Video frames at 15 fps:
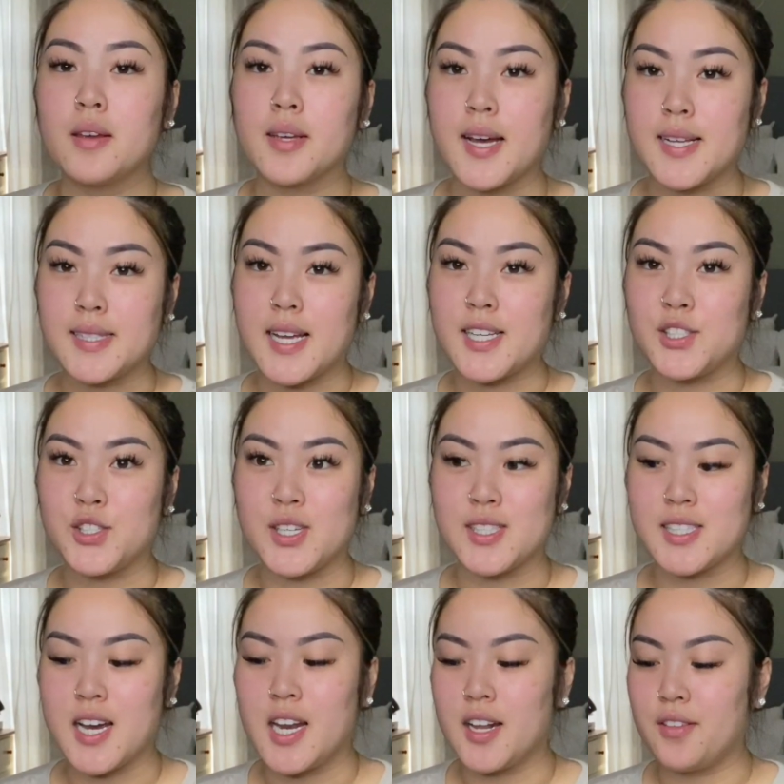Guys, I
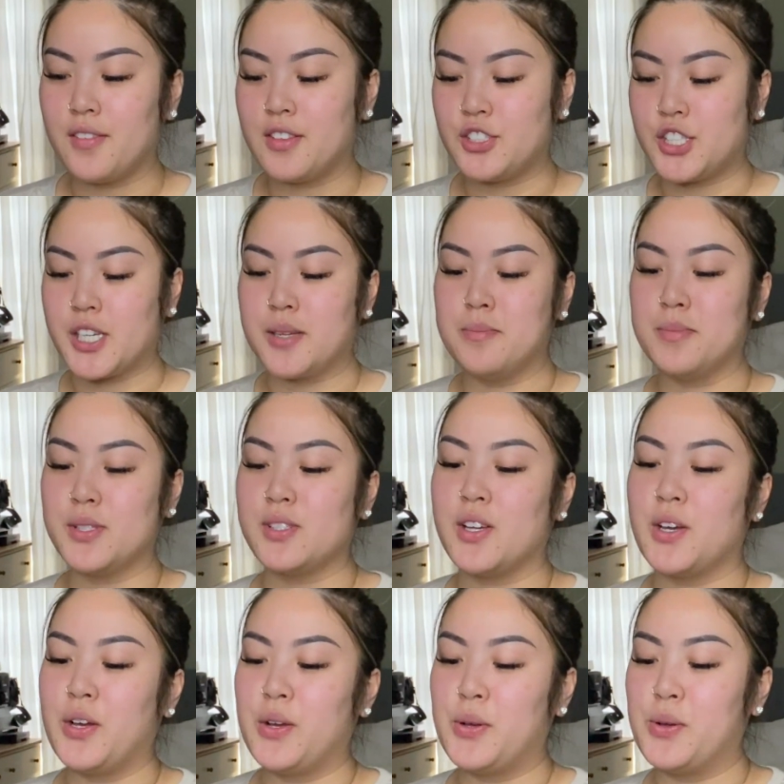just got out of the gym,
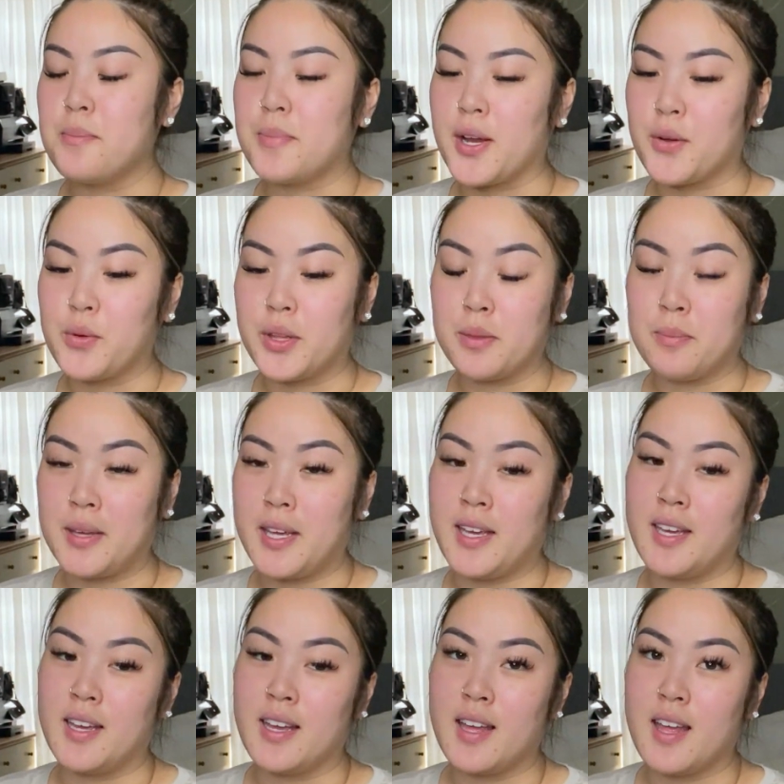so bear with
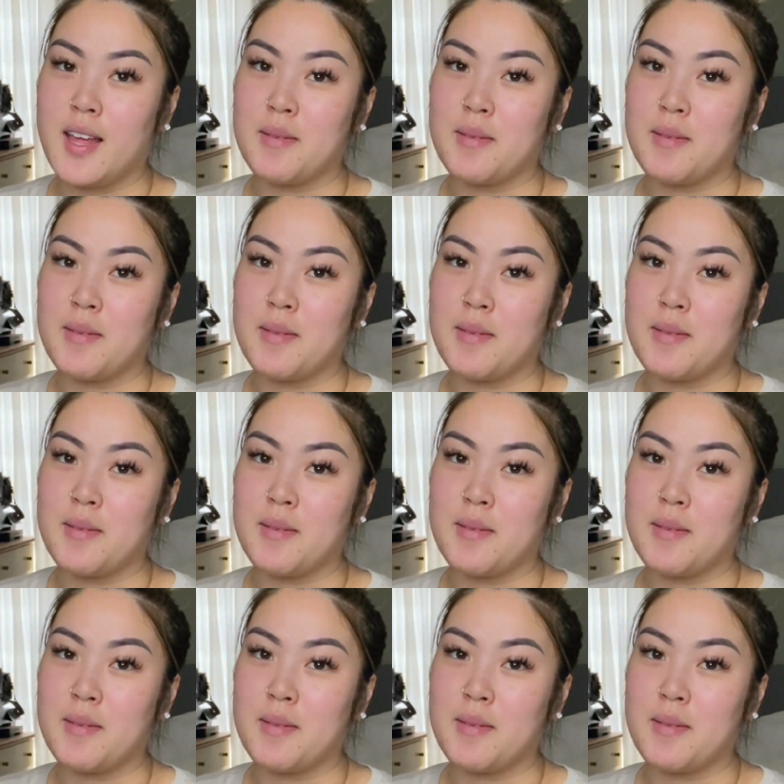me.